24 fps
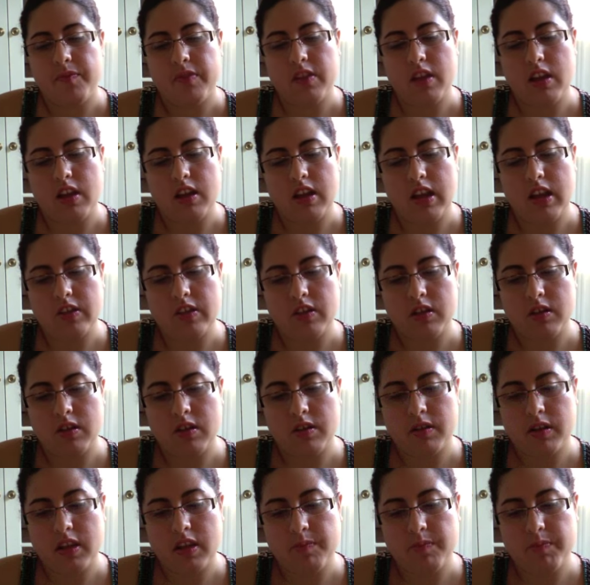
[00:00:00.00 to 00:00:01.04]

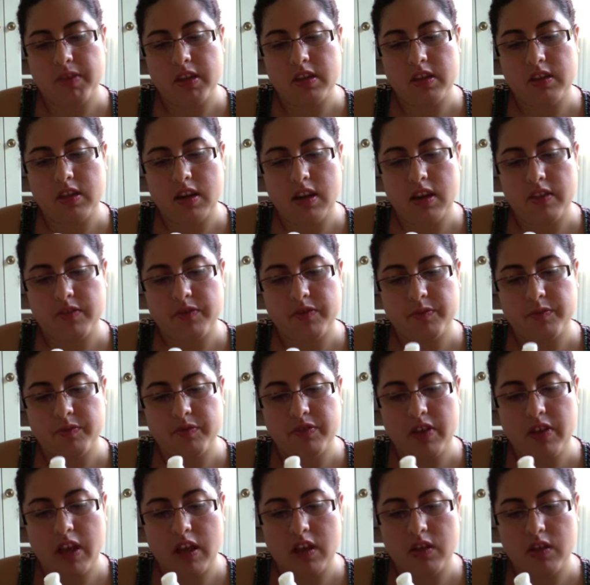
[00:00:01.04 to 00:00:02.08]
Another company that I've
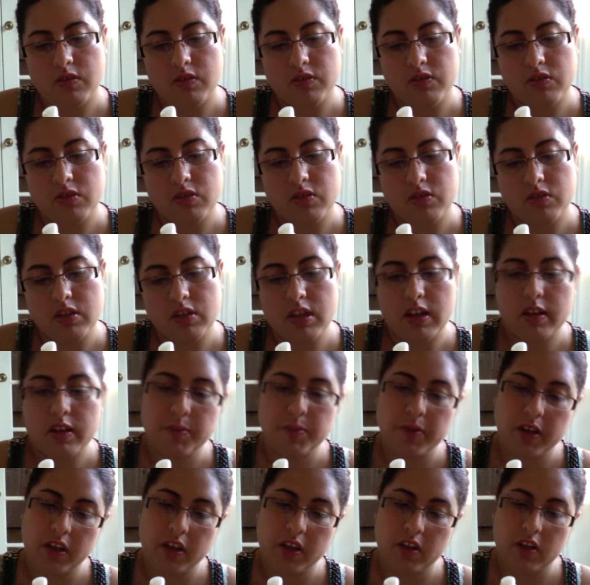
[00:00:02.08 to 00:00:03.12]
found that is
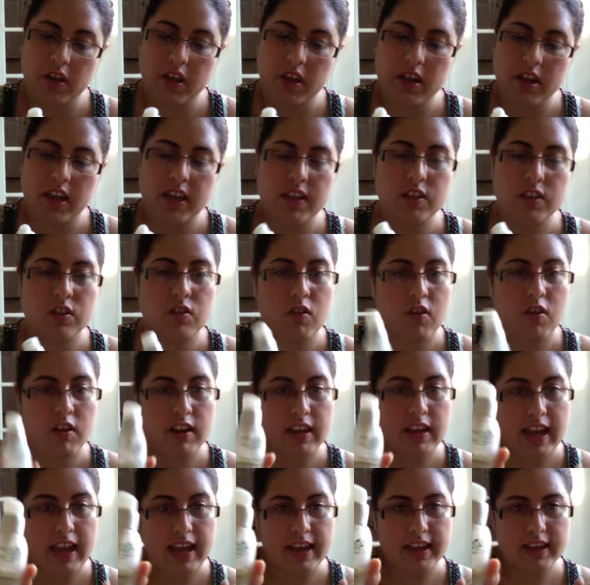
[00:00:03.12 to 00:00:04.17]
pretty good is
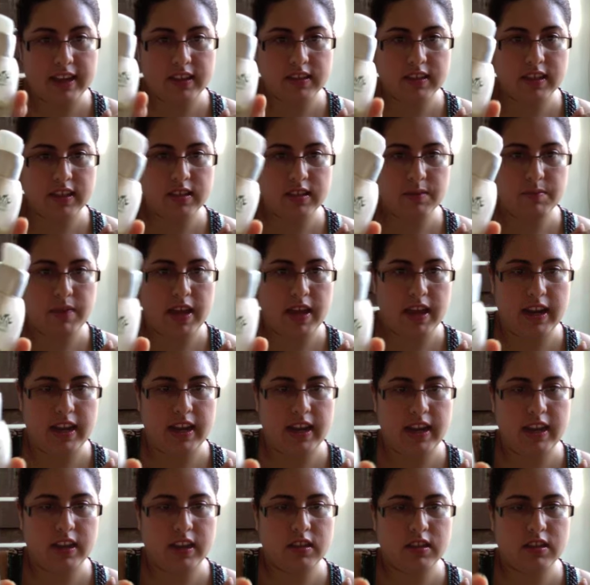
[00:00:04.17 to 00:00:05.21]
Organics
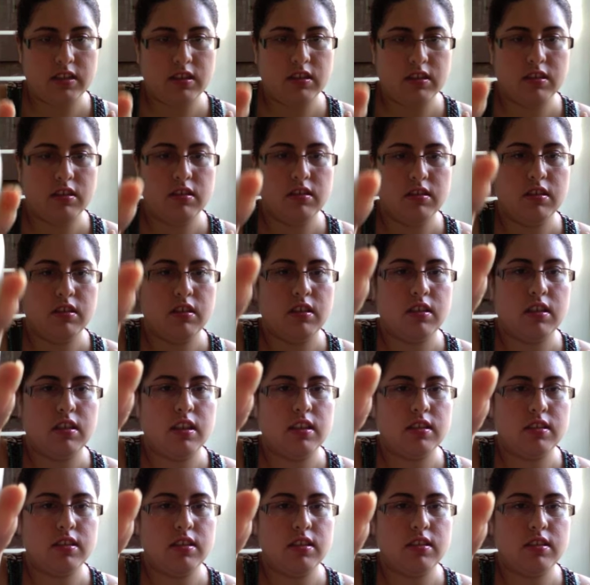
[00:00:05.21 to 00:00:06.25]
Cosmetics.
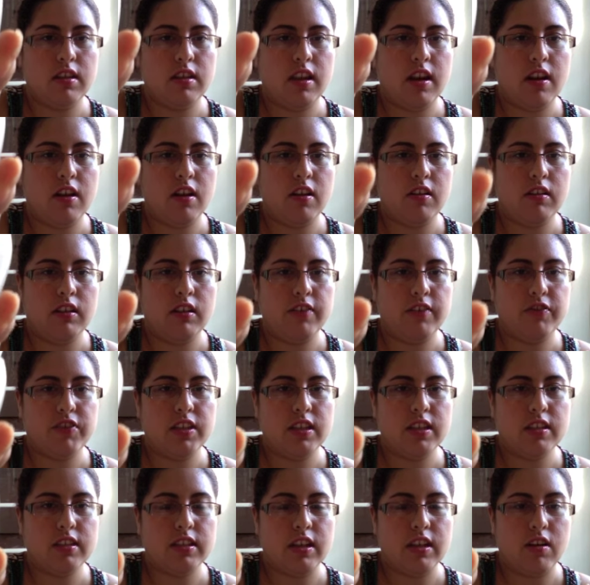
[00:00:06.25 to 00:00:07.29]
This is their
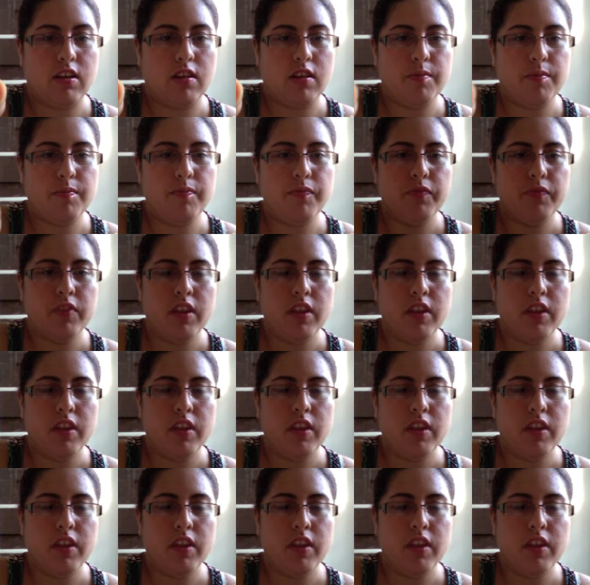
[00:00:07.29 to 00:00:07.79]
lifting serum.